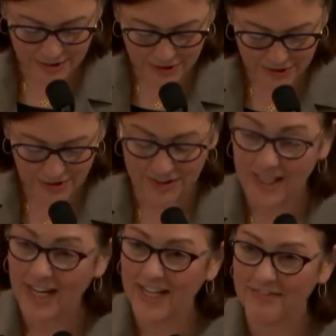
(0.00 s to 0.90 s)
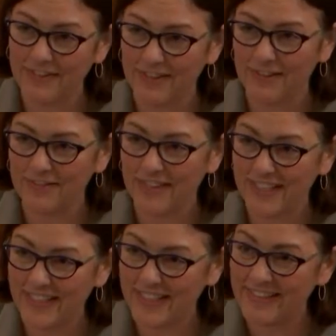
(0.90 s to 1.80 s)
secure non-federal
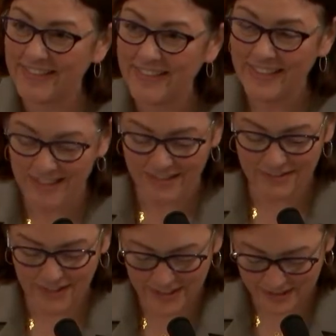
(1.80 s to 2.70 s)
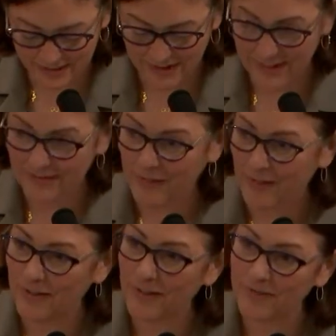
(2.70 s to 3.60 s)
funding. That's very concerning
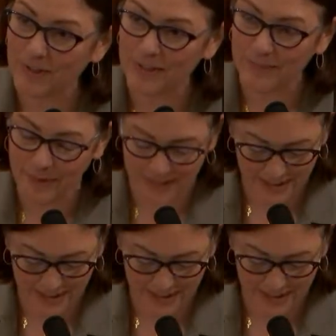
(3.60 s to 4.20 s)
for rural communities.